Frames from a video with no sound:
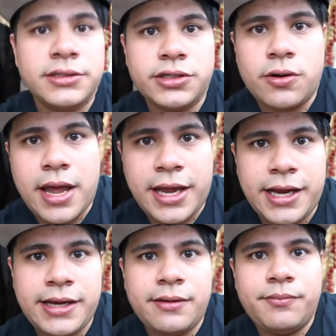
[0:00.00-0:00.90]
So
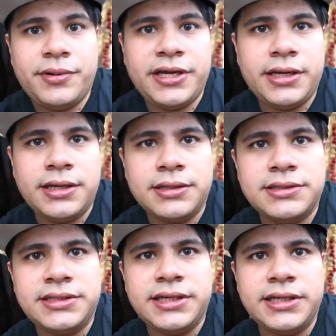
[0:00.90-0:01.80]
A, B,
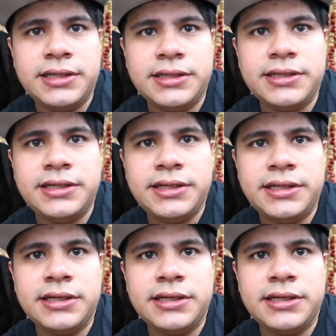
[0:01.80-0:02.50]
C, D,